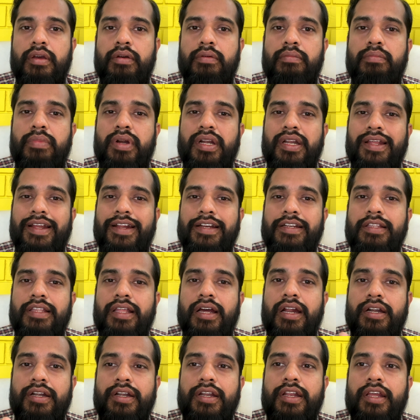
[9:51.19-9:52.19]
But at
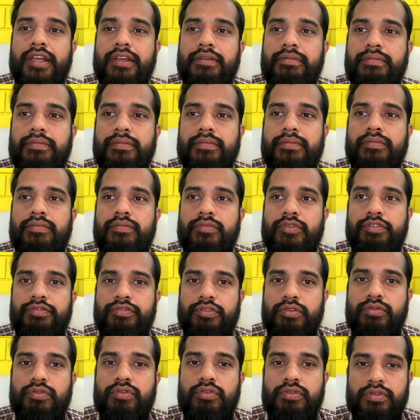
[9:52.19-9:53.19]
that time, if
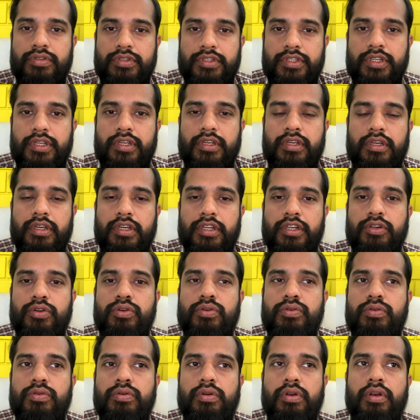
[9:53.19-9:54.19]
you go see in
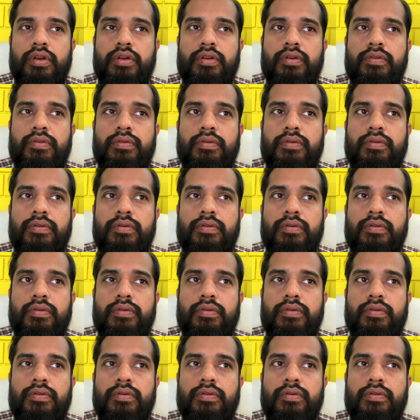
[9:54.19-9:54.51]
Google